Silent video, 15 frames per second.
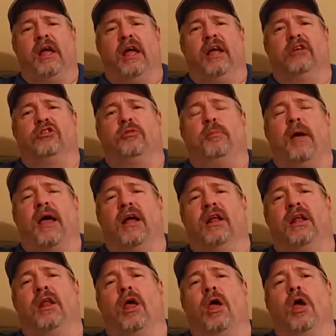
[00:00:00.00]
it's
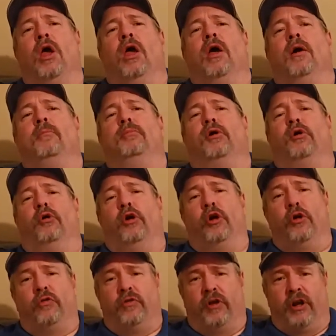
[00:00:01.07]
been
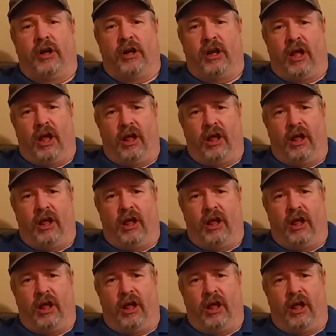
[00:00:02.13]
proven